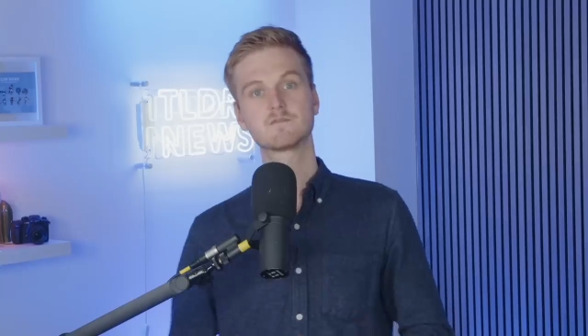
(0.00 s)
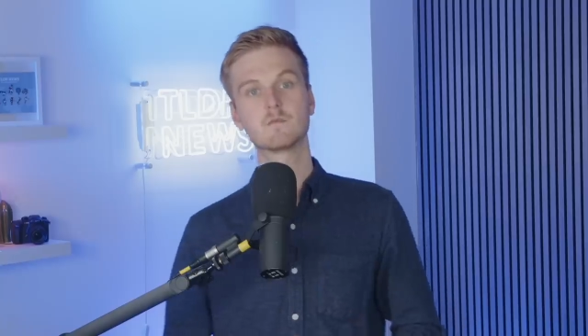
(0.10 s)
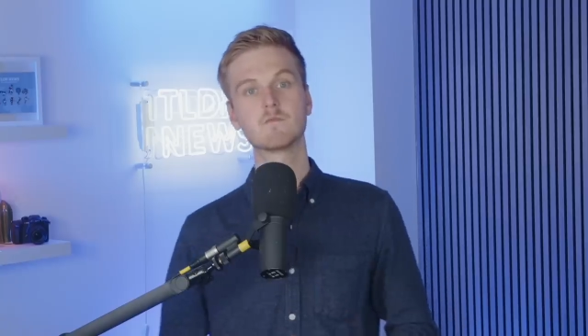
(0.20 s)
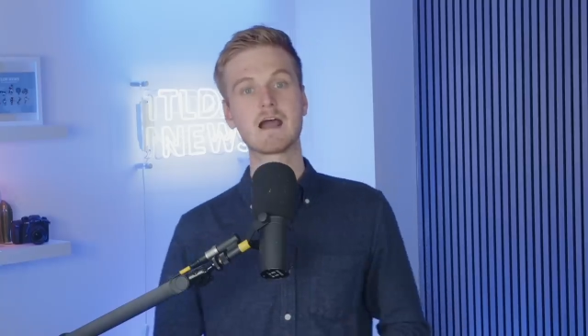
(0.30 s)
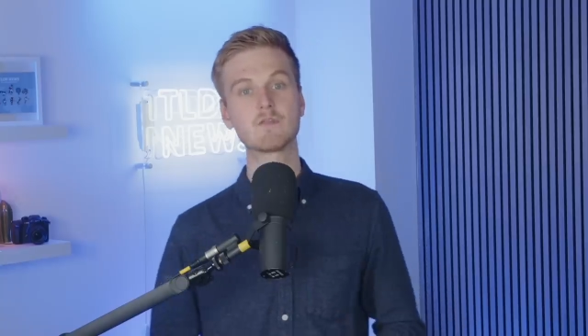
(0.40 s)

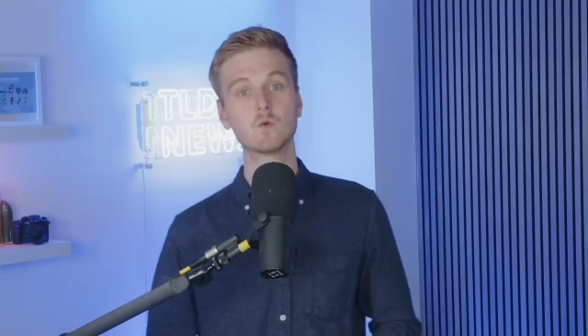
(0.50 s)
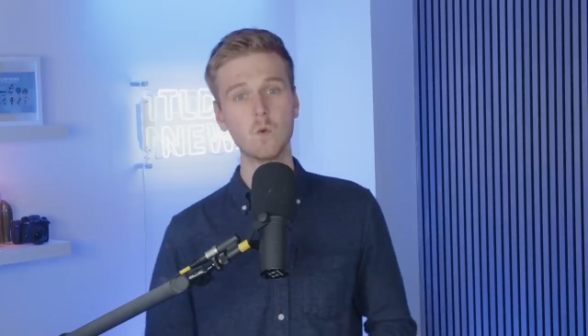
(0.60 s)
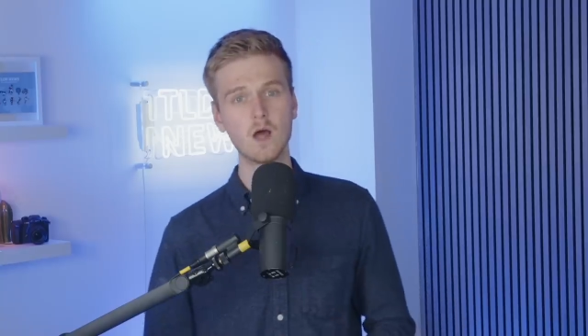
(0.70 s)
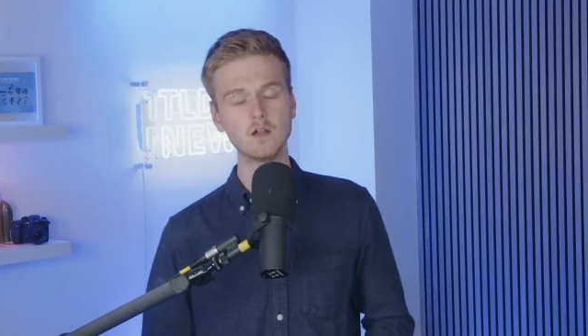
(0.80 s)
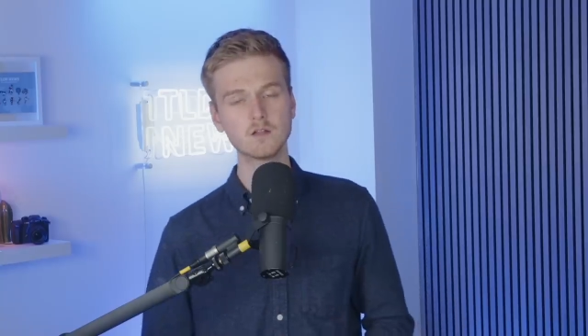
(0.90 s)
from around the
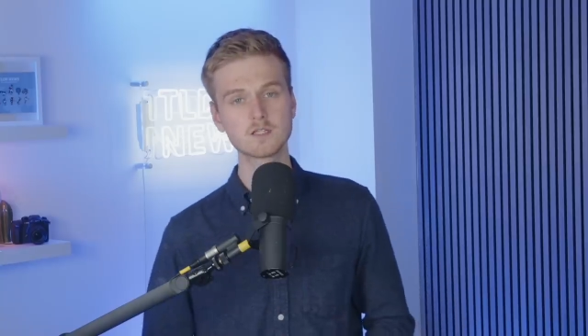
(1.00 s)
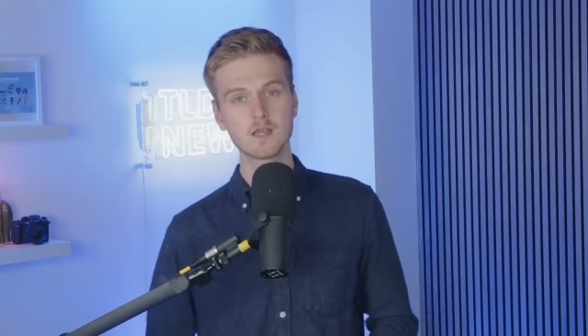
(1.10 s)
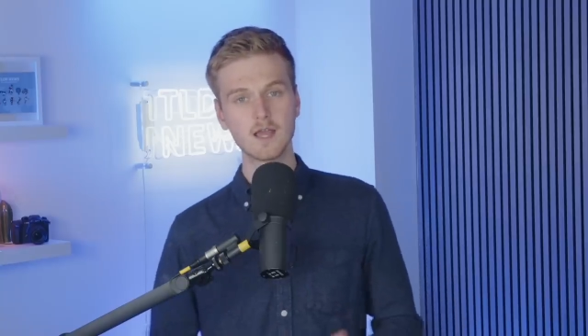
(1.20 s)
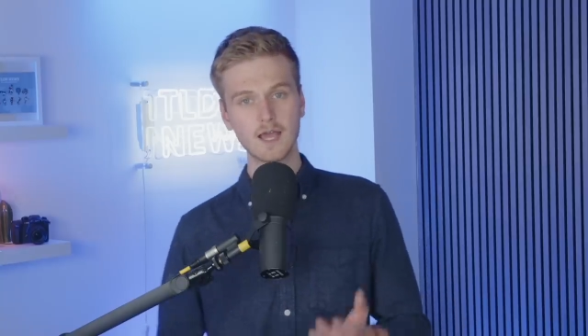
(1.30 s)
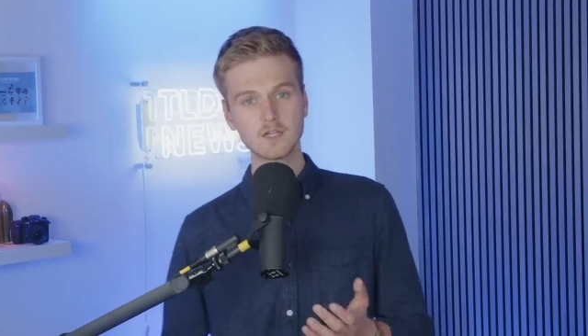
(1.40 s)
world,
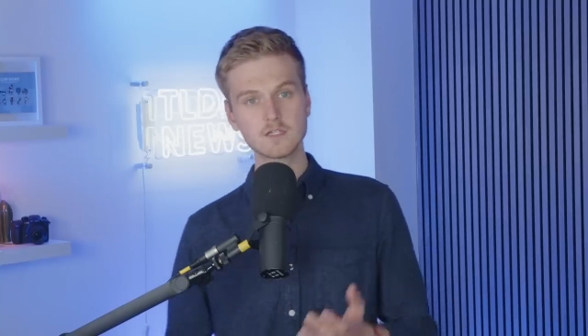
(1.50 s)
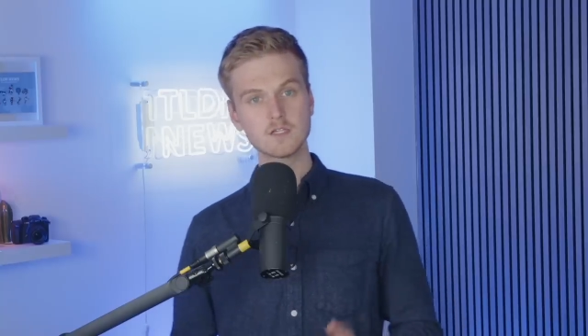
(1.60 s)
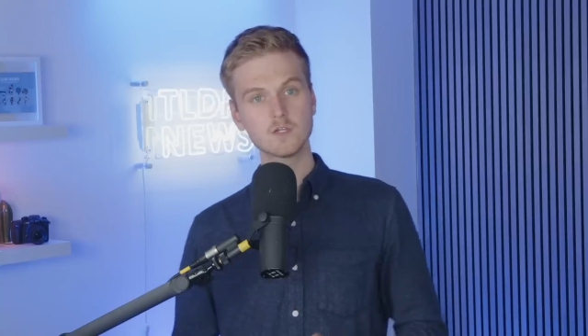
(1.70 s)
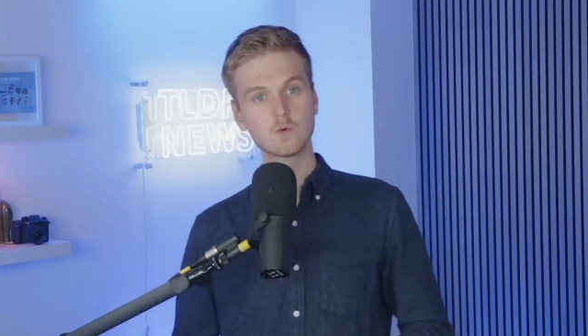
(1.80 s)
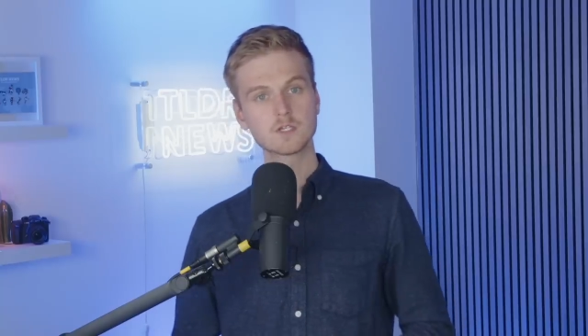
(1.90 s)
and
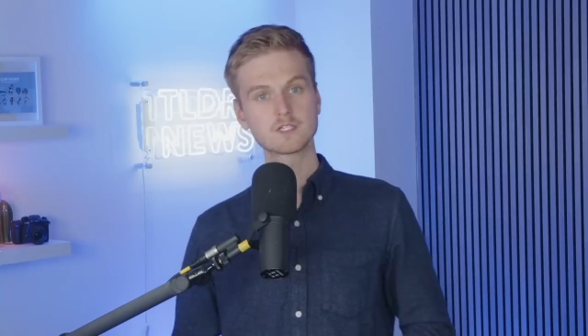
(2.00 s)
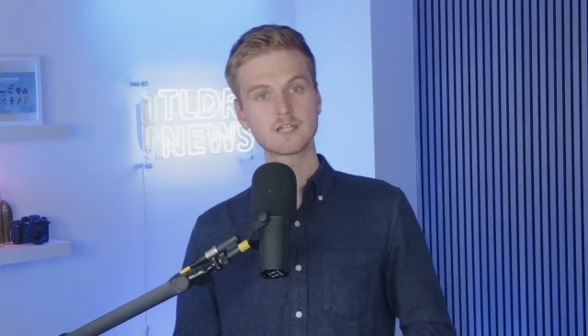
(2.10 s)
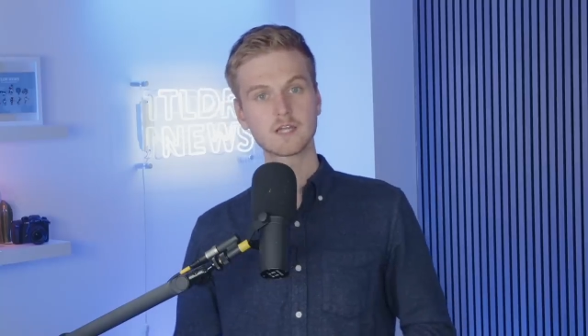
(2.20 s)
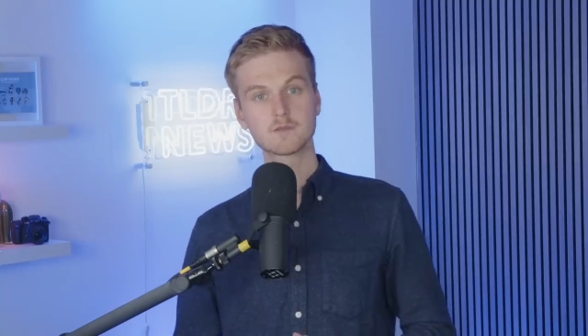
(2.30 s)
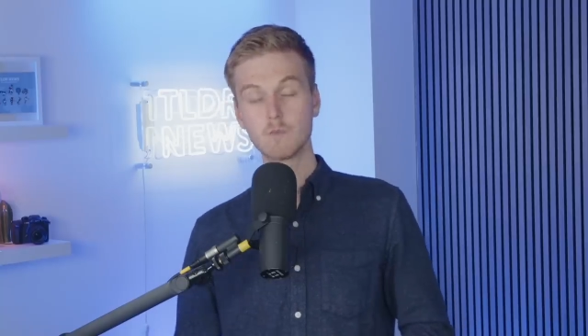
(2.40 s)
you
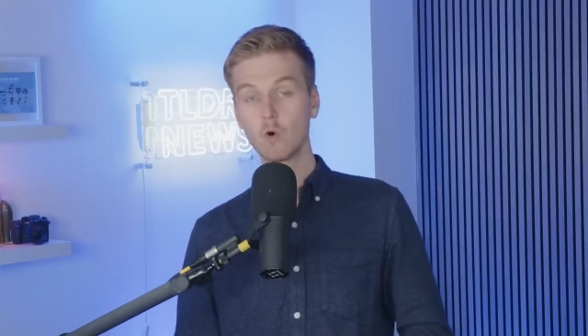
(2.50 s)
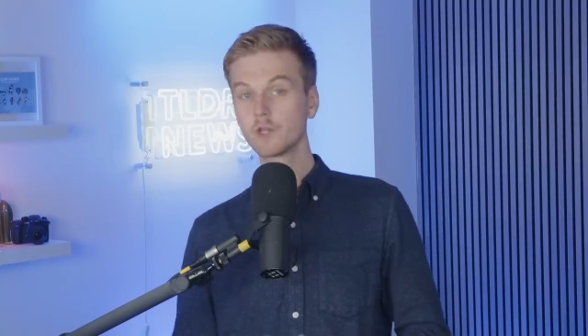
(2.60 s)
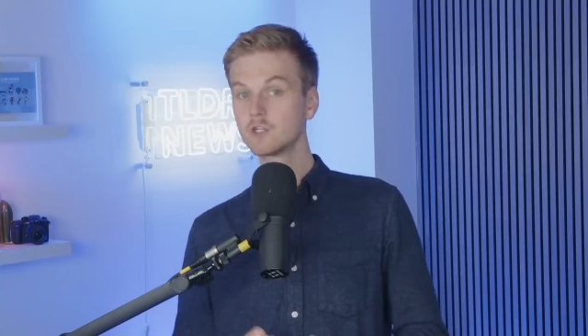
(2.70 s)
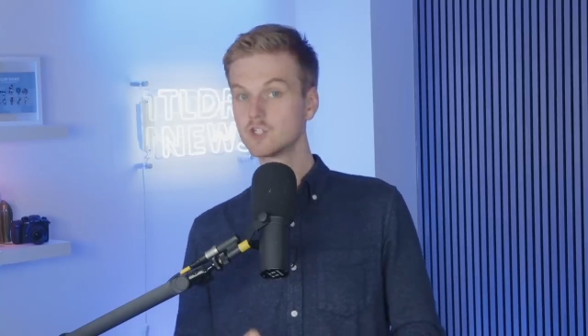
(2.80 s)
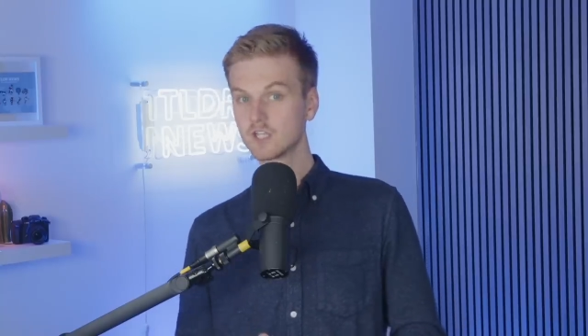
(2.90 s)
understand
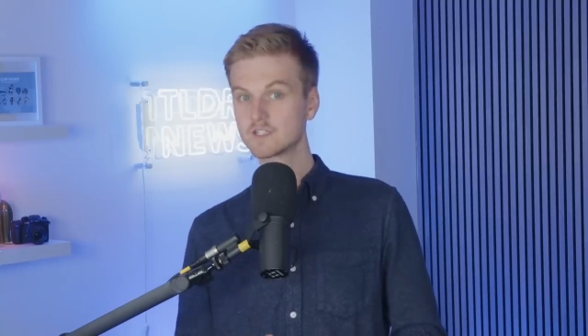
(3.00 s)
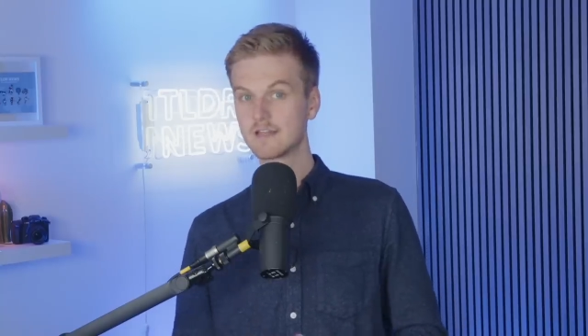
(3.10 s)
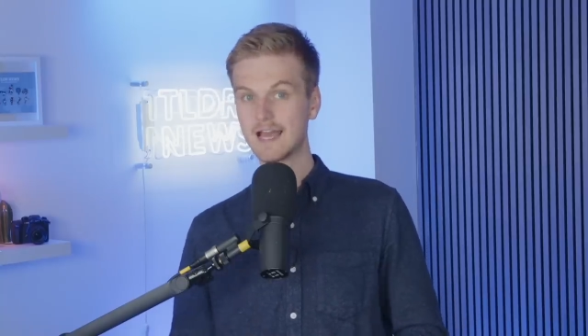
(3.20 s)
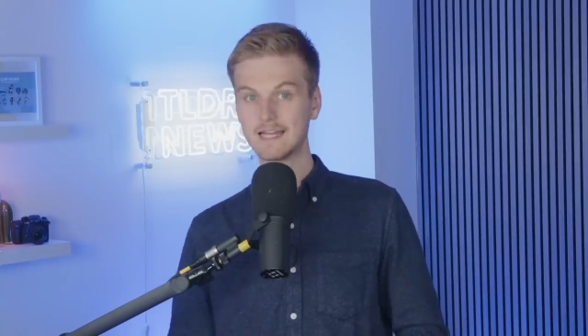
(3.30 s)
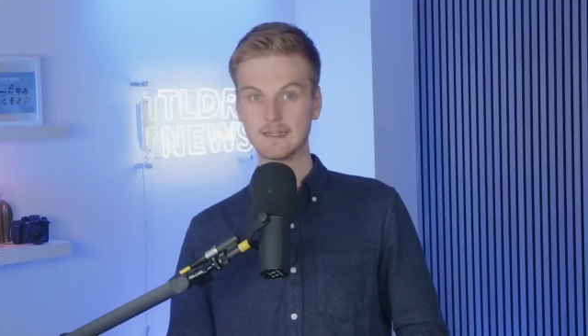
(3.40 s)
more than just
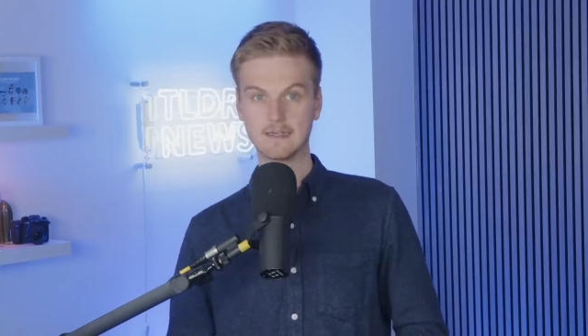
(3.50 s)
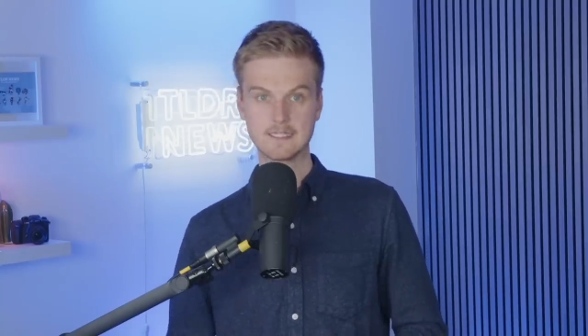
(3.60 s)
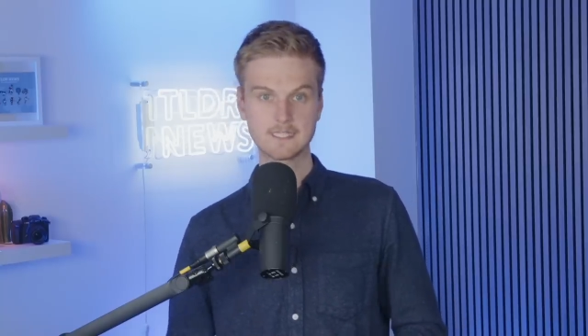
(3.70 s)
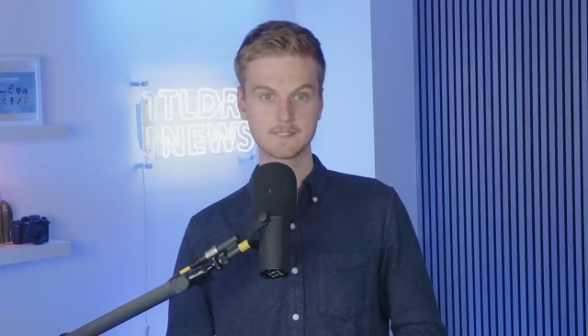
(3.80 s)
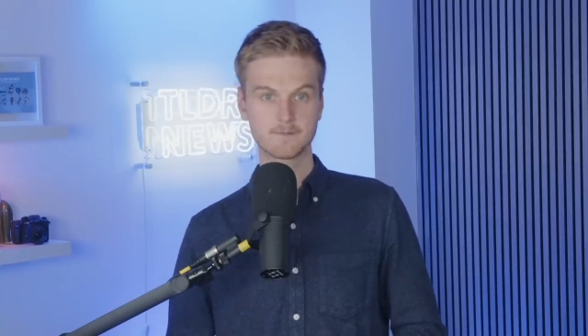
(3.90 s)
the
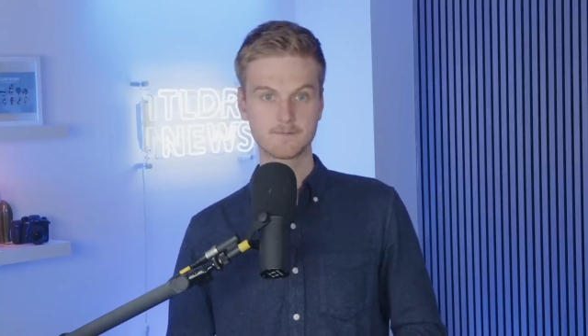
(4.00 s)
headlines.